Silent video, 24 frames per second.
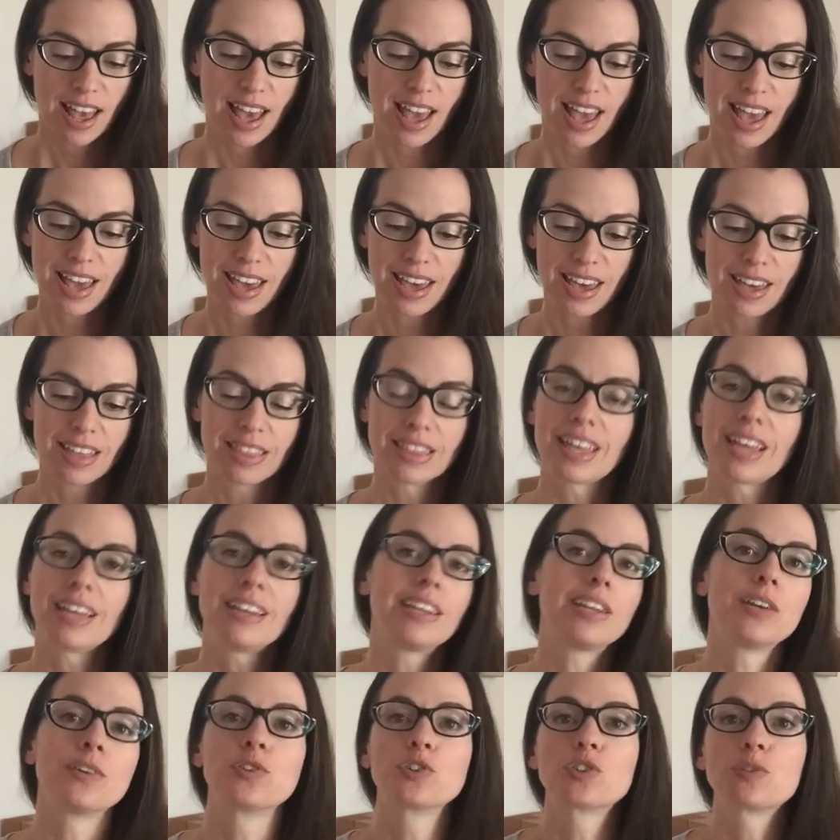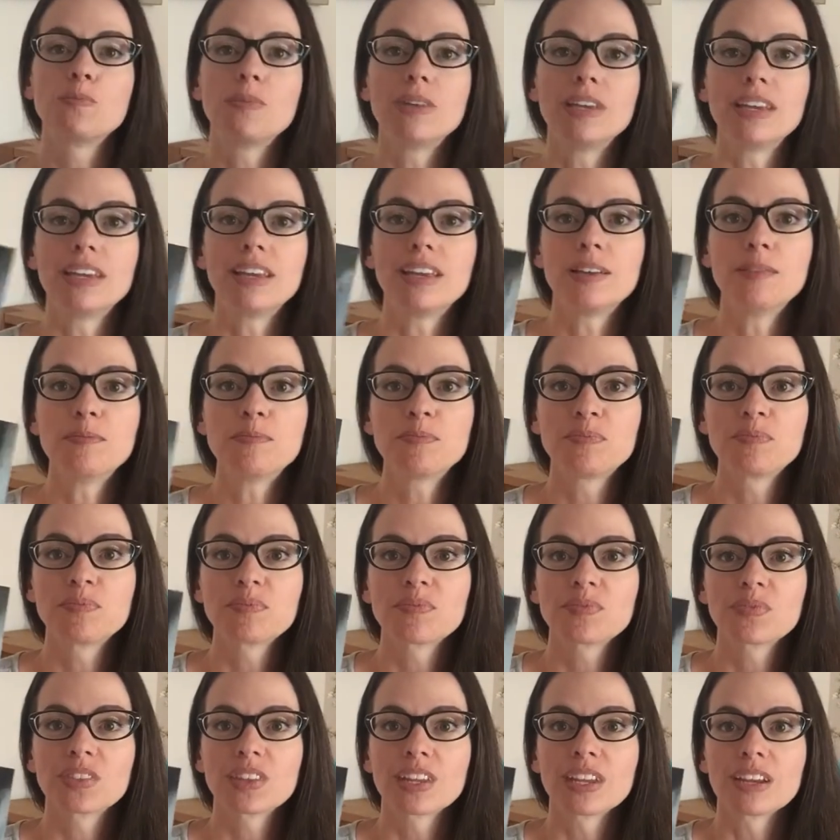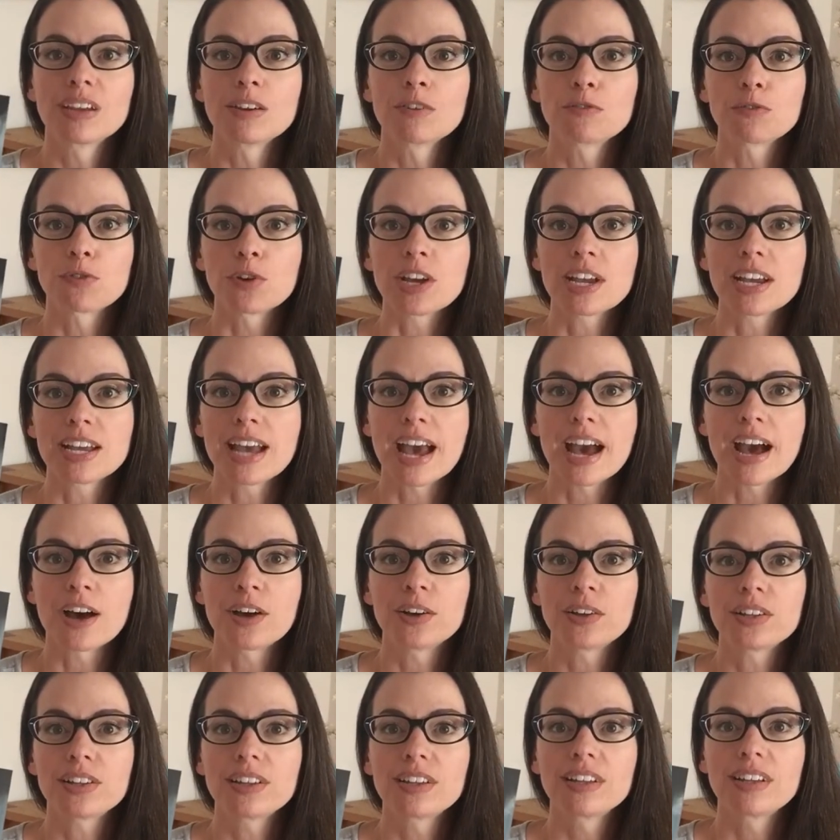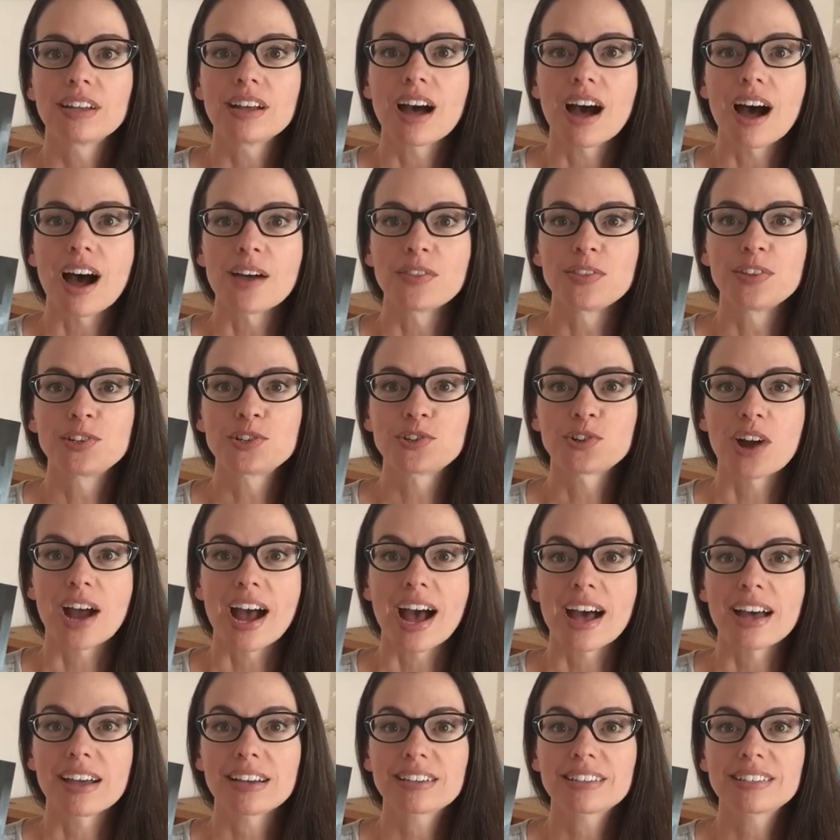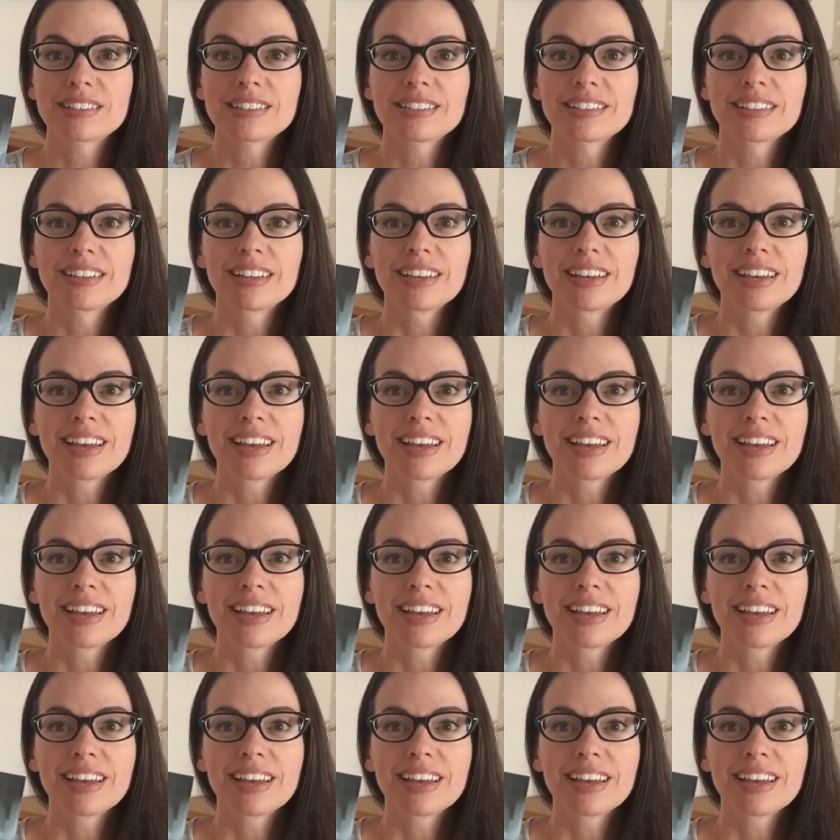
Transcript: And then here's me freaking out on the tracks